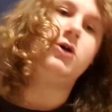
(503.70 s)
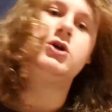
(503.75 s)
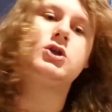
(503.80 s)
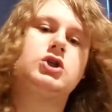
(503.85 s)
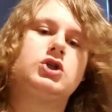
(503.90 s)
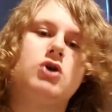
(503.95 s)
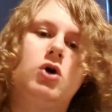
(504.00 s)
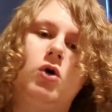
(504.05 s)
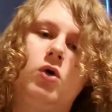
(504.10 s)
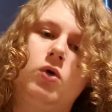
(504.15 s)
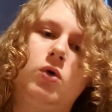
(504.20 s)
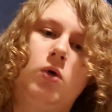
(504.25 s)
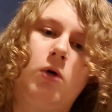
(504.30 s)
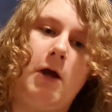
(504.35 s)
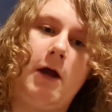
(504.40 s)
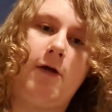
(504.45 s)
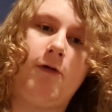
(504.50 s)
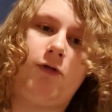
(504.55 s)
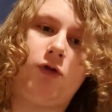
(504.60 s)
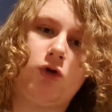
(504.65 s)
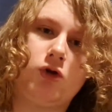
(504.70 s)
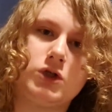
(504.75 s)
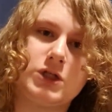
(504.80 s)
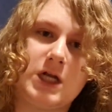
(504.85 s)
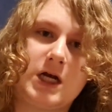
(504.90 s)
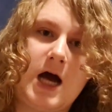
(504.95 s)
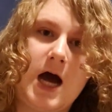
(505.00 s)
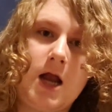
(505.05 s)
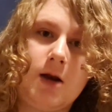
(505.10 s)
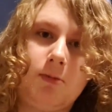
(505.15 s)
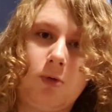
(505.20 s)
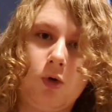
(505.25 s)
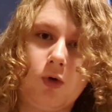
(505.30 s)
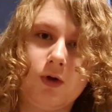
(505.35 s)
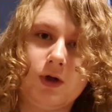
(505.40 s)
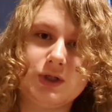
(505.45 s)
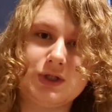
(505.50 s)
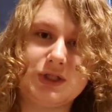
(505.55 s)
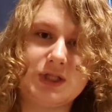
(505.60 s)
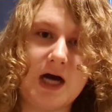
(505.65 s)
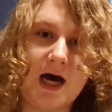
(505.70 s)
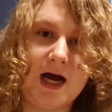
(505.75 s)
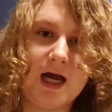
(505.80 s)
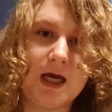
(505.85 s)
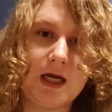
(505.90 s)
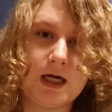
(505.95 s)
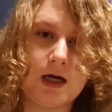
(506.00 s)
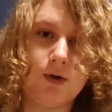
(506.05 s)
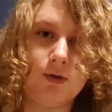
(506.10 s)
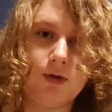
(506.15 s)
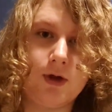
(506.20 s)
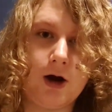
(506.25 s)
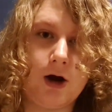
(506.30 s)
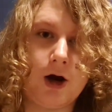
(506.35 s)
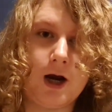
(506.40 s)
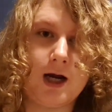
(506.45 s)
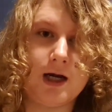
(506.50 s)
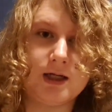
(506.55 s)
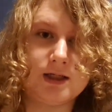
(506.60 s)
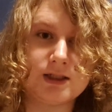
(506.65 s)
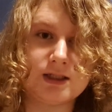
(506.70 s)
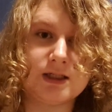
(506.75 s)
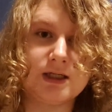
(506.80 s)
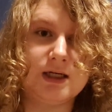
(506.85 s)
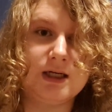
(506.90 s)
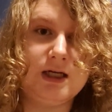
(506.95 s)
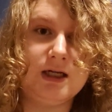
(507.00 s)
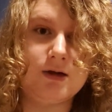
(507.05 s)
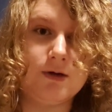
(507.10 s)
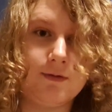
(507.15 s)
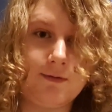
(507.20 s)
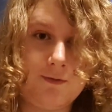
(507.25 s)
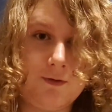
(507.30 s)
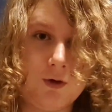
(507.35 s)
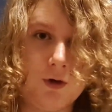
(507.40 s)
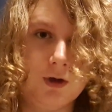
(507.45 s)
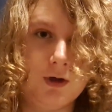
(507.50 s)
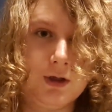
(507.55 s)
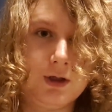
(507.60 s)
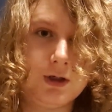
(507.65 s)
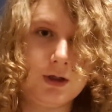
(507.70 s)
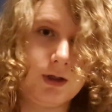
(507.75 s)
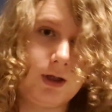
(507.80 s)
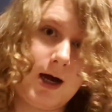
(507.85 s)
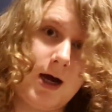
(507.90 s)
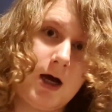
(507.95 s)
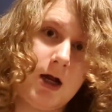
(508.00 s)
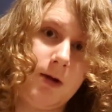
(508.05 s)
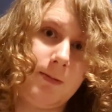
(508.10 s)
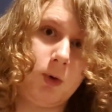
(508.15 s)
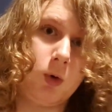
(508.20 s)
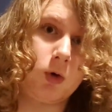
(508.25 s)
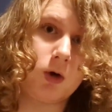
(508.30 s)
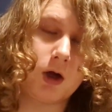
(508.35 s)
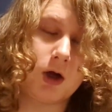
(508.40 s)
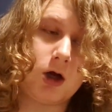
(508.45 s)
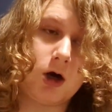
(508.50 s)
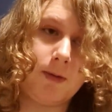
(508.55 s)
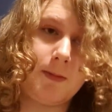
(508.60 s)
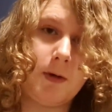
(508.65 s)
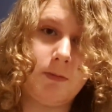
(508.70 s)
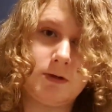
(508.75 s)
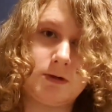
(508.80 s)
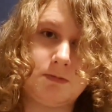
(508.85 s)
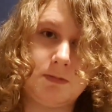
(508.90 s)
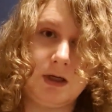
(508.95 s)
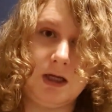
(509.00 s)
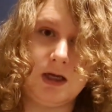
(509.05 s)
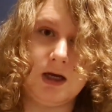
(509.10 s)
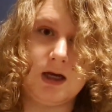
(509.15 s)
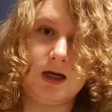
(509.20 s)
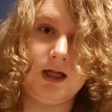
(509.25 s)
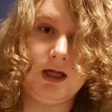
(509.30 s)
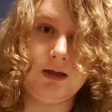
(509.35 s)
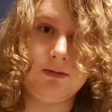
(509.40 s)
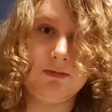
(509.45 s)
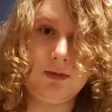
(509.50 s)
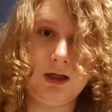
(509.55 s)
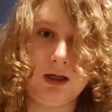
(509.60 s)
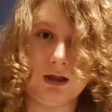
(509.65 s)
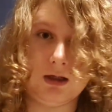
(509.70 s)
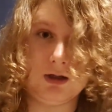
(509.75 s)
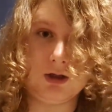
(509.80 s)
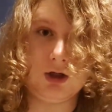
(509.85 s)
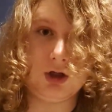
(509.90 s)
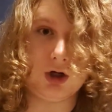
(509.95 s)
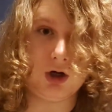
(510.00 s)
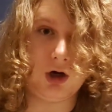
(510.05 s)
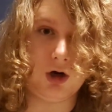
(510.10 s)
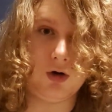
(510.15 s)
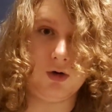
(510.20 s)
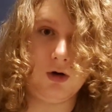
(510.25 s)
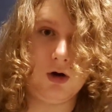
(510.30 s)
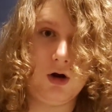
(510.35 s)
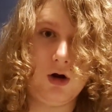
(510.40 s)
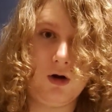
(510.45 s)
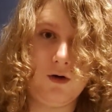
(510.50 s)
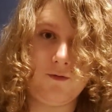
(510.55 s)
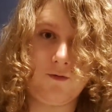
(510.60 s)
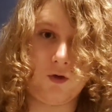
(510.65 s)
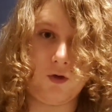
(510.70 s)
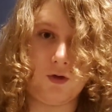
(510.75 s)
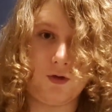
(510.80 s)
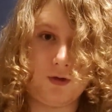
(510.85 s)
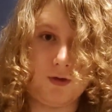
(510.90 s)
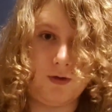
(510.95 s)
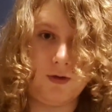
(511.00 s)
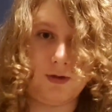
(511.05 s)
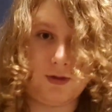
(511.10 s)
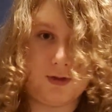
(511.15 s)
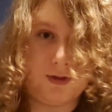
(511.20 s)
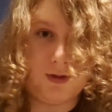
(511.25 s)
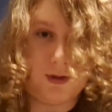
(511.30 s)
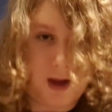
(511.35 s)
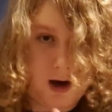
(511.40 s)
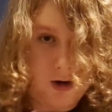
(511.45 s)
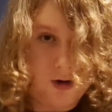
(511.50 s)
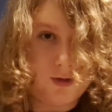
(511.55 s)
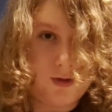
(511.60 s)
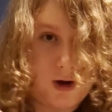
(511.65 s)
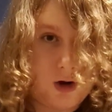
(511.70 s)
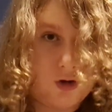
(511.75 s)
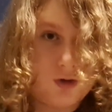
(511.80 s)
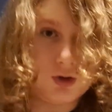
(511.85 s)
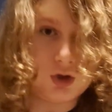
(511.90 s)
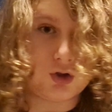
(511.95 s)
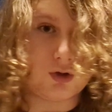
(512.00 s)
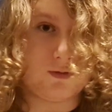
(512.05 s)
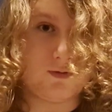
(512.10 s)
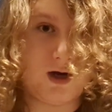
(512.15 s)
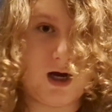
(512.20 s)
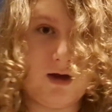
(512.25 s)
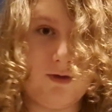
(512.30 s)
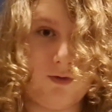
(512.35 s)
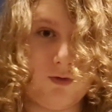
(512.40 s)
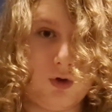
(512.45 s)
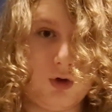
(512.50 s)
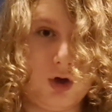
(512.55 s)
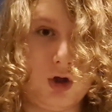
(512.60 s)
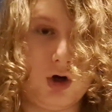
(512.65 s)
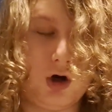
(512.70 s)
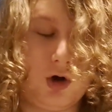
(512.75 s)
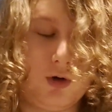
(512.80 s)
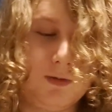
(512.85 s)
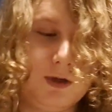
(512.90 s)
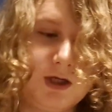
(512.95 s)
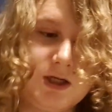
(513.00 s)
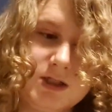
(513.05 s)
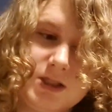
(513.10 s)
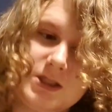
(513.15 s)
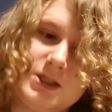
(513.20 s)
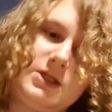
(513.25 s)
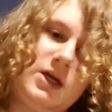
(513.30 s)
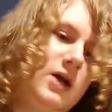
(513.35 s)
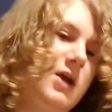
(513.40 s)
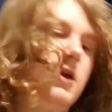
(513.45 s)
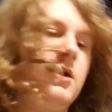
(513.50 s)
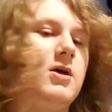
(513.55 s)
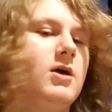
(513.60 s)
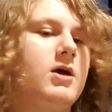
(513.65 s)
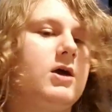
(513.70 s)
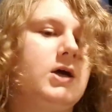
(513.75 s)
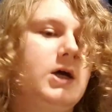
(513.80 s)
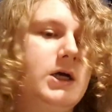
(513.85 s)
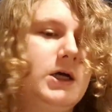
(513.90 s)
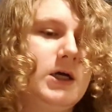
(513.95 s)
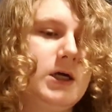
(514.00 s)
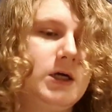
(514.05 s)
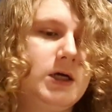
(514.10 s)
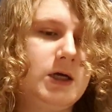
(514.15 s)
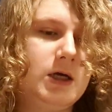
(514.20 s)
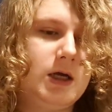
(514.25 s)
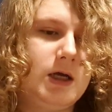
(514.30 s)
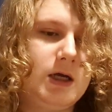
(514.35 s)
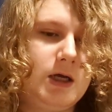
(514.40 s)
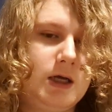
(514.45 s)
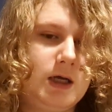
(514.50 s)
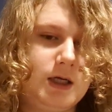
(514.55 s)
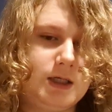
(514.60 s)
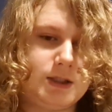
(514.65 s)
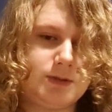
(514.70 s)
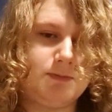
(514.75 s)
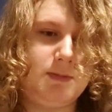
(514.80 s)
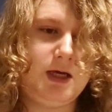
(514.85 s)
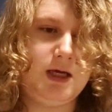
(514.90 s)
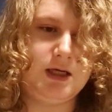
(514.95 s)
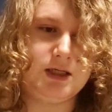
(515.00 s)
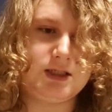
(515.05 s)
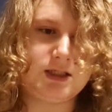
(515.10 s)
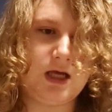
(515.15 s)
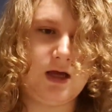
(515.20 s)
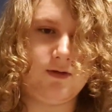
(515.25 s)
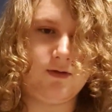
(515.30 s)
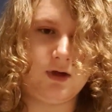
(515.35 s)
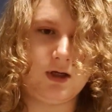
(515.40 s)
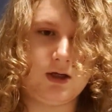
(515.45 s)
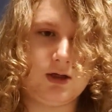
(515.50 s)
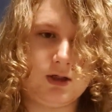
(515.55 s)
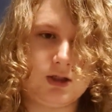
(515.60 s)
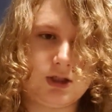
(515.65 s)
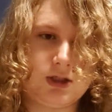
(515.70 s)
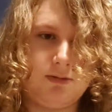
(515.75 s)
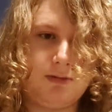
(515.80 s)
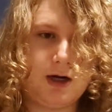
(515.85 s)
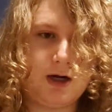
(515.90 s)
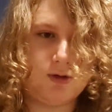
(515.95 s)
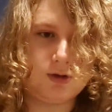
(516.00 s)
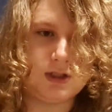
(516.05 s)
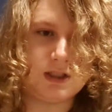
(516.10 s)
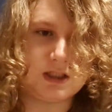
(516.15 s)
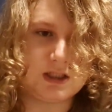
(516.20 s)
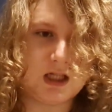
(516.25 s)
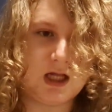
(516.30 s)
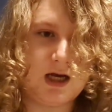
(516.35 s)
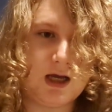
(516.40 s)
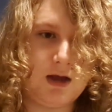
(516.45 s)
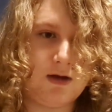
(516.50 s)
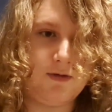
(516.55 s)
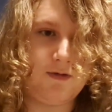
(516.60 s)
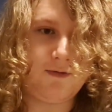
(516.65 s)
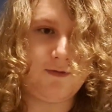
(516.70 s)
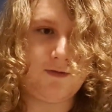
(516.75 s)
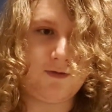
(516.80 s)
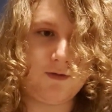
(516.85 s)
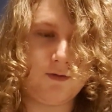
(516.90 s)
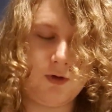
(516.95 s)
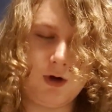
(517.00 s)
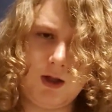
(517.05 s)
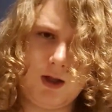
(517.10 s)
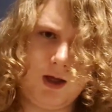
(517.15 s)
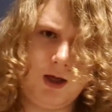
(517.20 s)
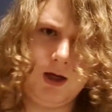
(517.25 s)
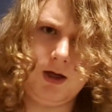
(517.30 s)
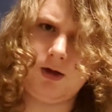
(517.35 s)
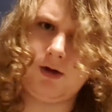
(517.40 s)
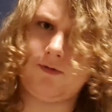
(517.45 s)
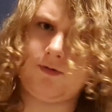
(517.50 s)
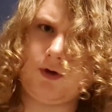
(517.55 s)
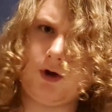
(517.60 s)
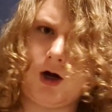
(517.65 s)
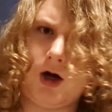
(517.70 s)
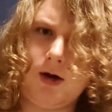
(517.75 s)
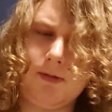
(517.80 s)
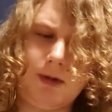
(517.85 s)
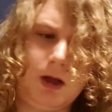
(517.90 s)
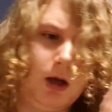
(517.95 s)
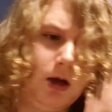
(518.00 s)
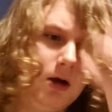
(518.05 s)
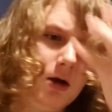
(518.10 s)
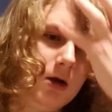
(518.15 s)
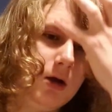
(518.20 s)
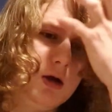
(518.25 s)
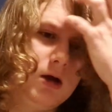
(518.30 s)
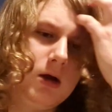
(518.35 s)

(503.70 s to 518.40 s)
So if there's an animal that's dying out there and is in need of food, the animal can come up to me and eat me, you know, for their own survival, you know, because it's like, it's me saving someone else's life, really, if you know what I mean.